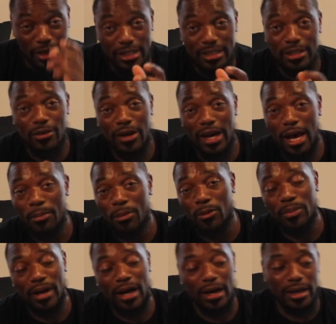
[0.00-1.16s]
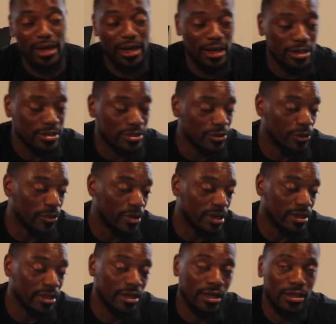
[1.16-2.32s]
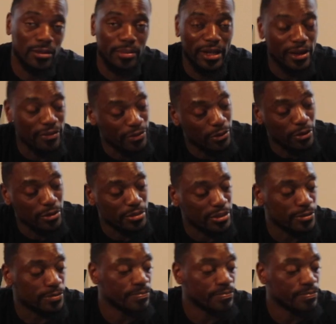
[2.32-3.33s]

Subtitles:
listening on Apple Podcasts or one of the other platforms